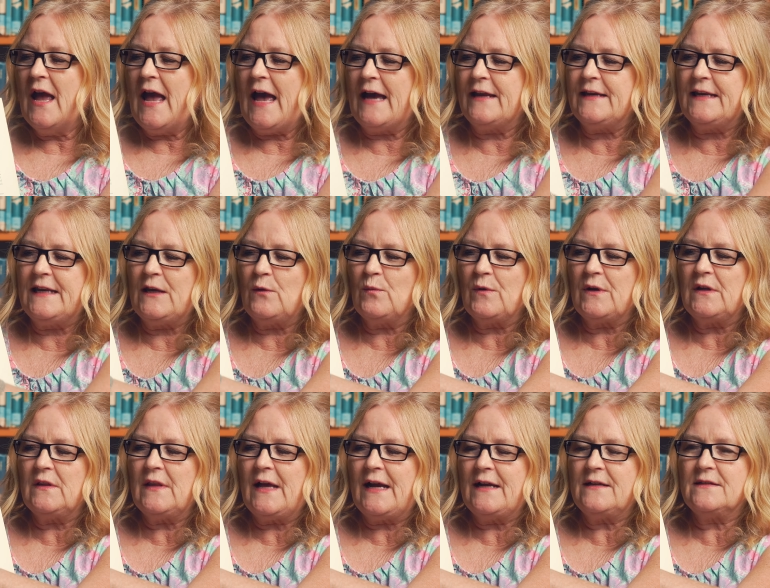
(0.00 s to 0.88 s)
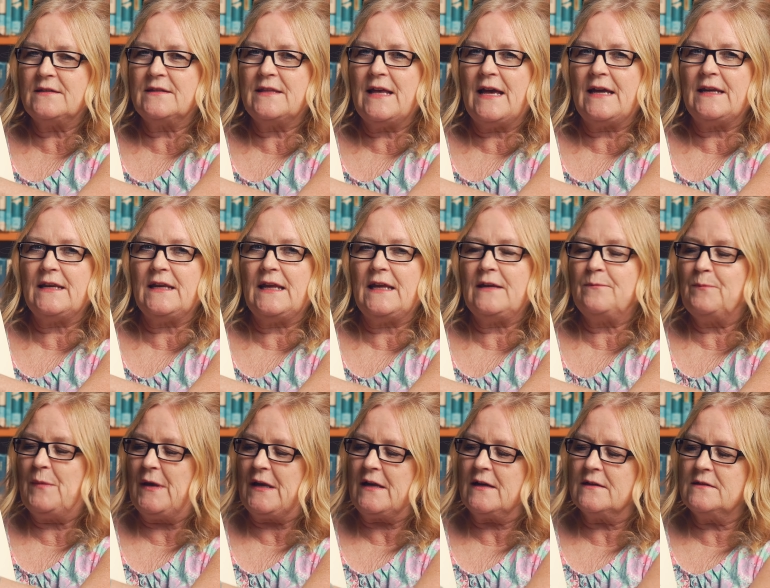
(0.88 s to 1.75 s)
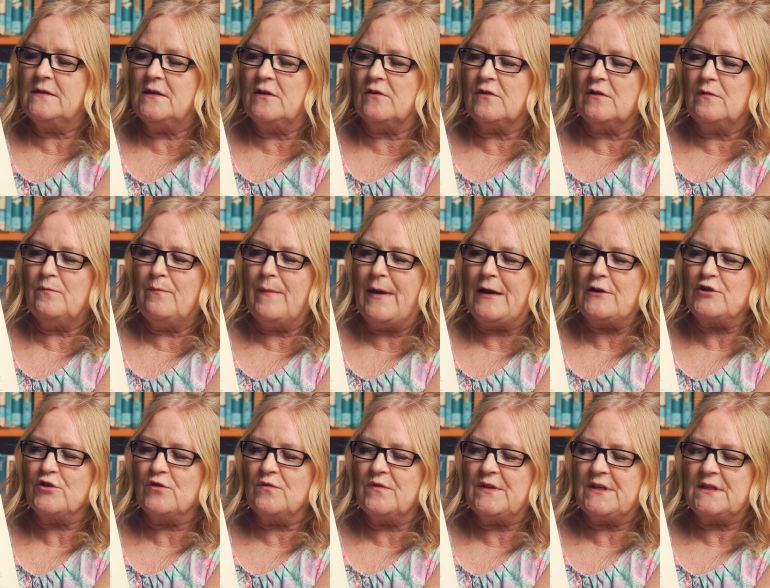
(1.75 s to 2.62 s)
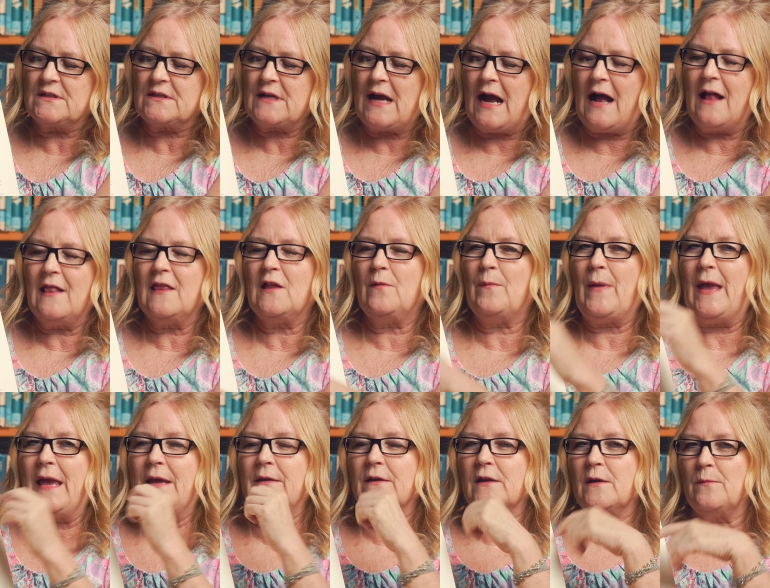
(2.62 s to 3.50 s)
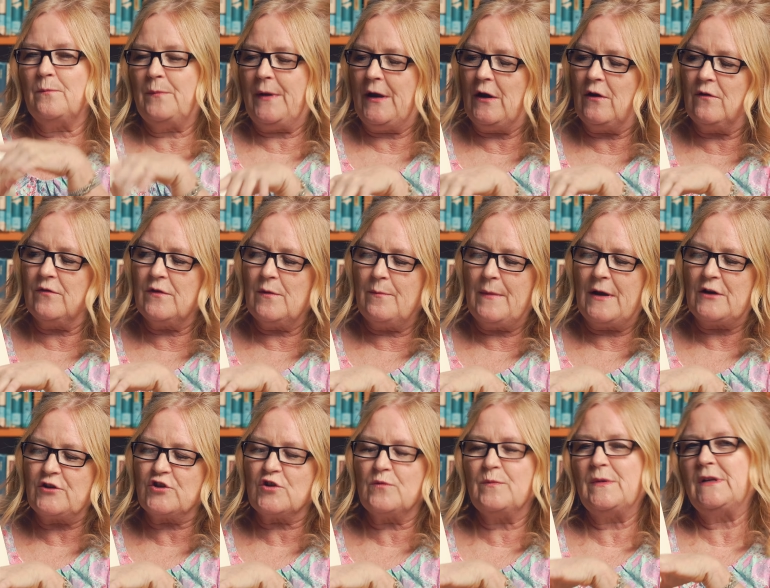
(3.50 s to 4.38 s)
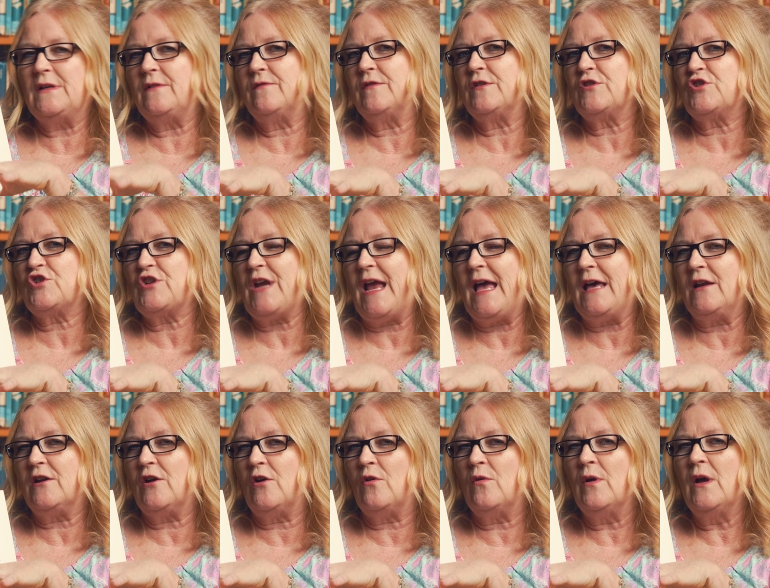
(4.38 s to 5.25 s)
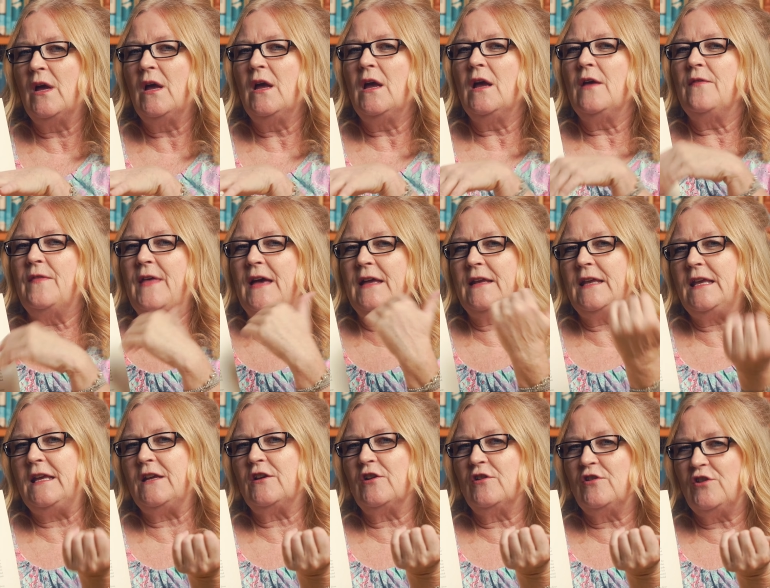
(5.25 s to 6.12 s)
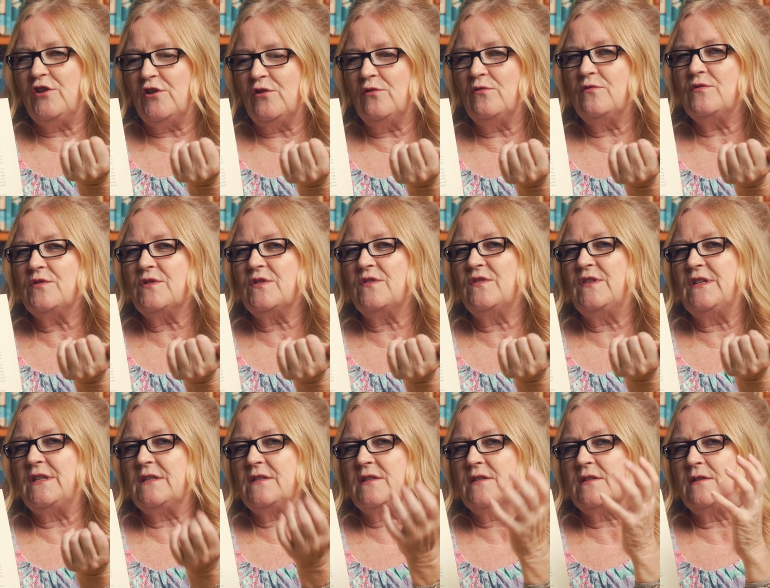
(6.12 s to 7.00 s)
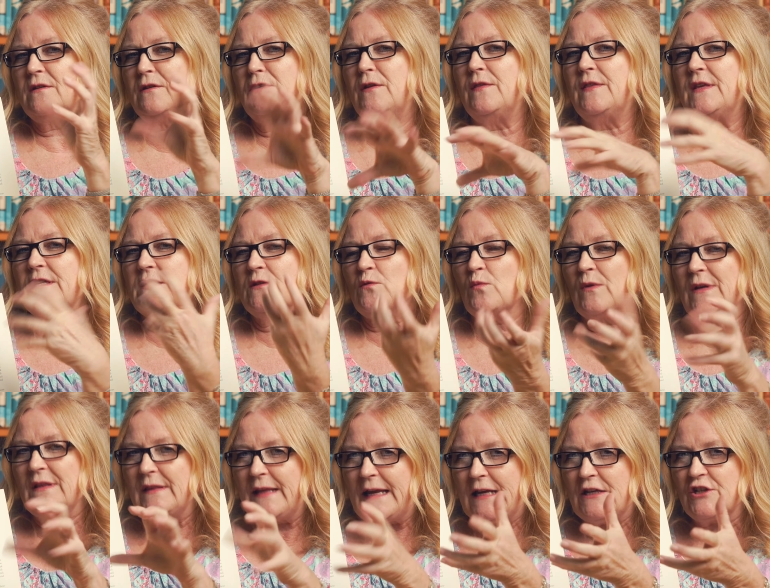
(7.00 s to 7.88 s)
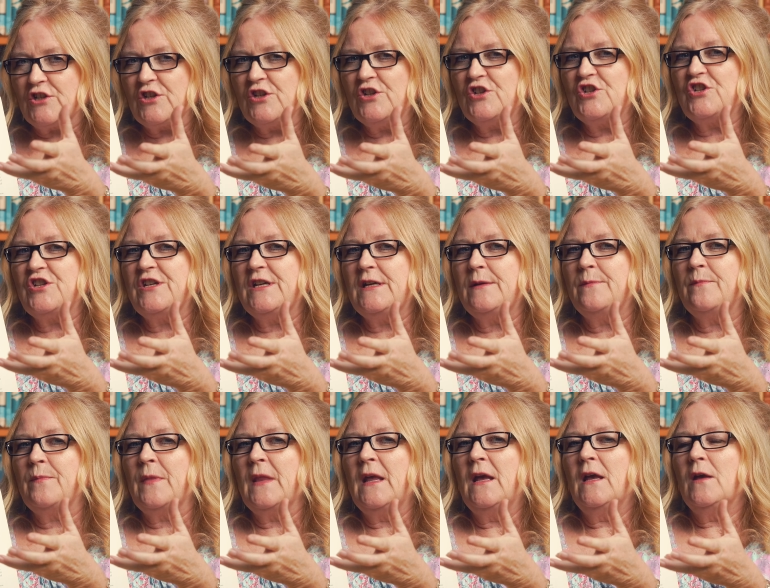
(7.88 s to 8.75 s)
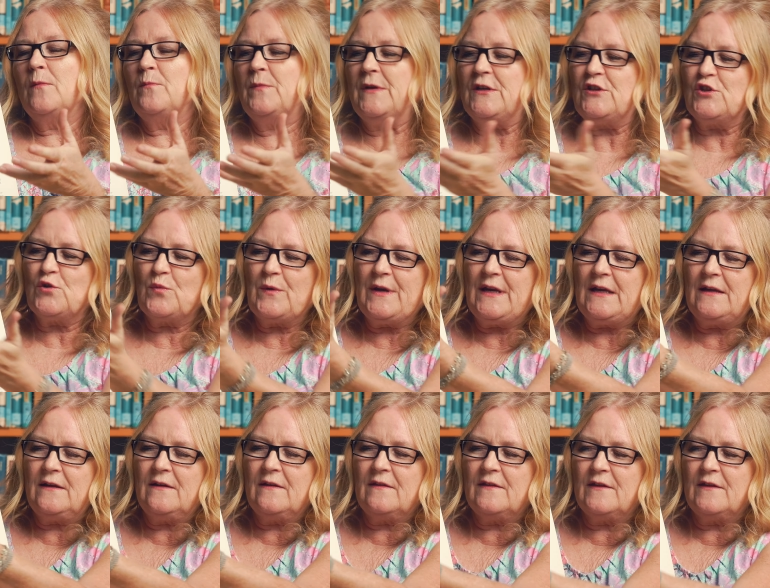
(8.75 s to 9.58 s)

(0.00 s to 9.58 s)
And he realized that because he could measure this column and compare the measurement of the shadow, that he could use this relationship between